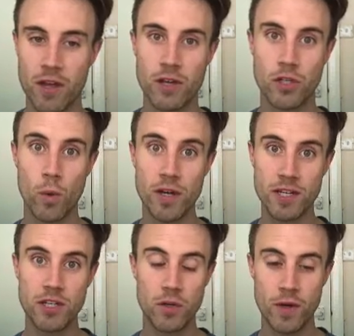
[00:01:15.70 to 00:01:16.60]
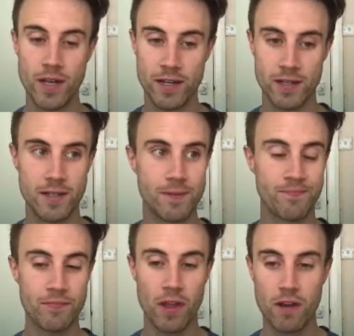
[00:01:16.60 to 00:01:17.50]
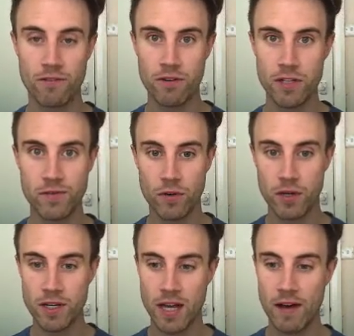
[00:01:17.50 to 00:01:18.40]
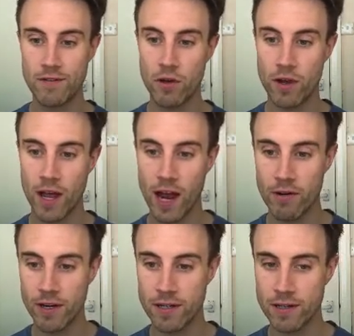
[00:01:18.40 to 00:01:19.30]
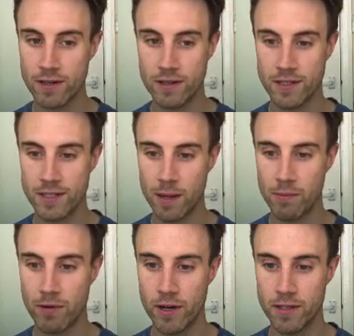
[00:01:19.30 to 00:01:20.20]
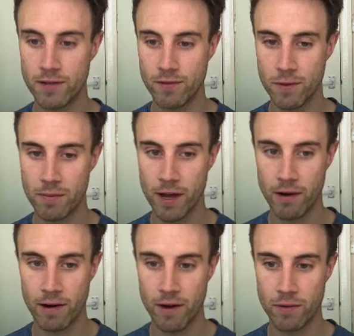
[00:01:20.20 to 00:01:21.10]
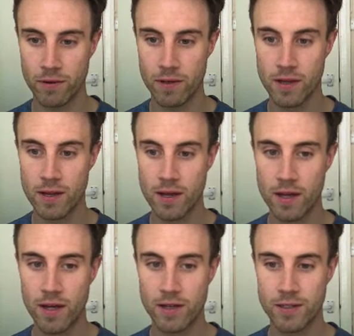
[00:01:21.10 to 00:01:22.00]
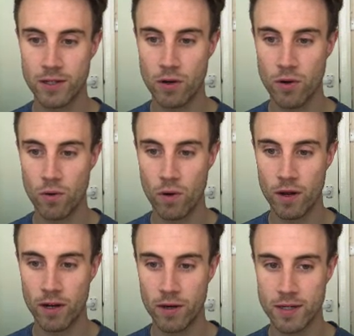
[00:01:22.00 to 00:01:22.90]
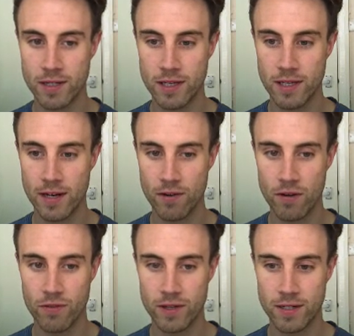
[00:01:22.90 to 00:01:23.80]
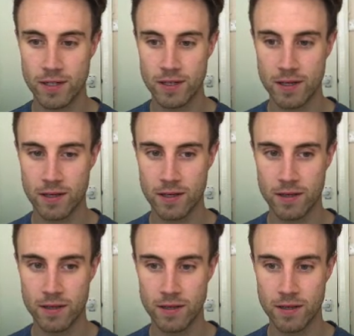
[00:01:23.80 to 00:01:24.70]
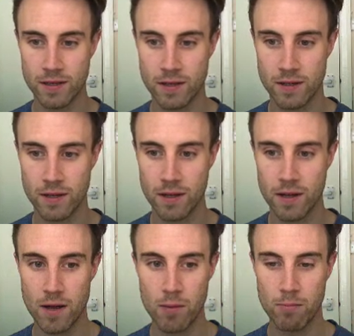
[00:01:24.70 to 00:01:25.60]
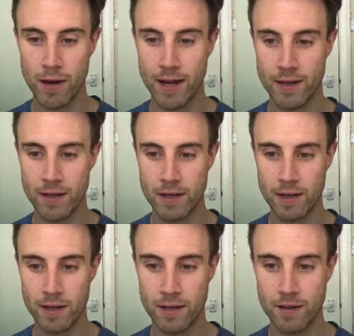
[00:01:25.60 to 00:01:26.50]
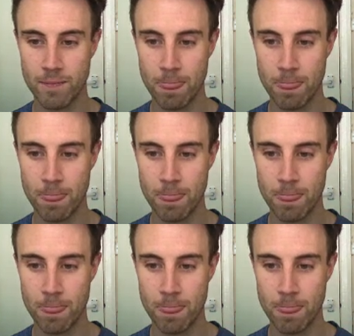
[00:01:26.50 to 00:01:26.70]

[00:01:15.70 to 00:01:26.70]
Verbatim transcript: So what you need to do is, first of all, you need to have your character separated from the background. So you can see that I've got this uh, panda here